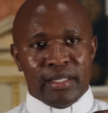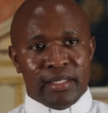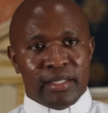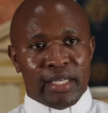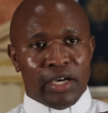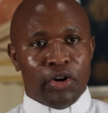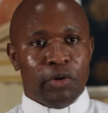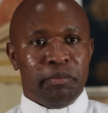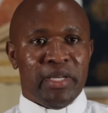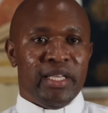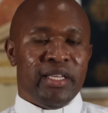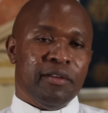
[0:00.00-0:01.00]
This is a
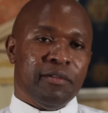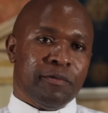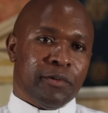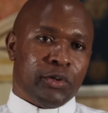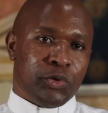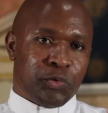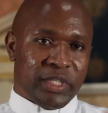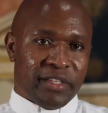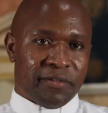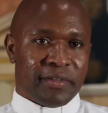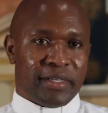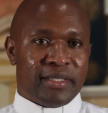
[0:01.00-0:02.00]
homily for
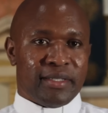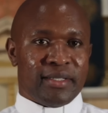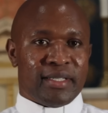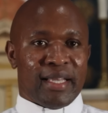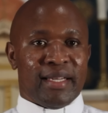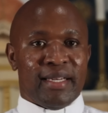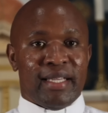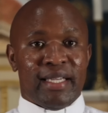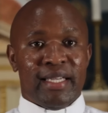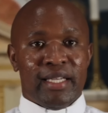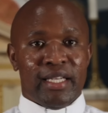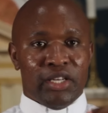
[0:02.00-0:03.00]
21st
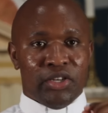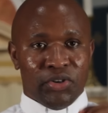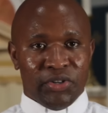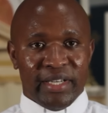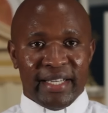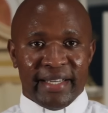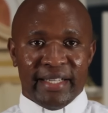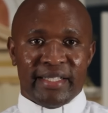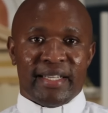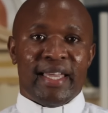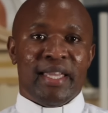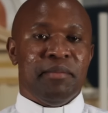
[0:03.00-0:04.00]
Sunday in Ordinary
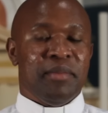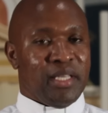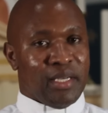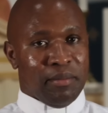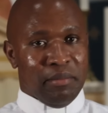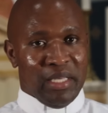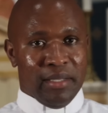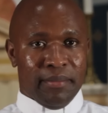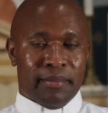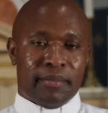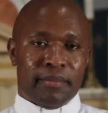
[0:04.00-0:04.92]
Time, Year B.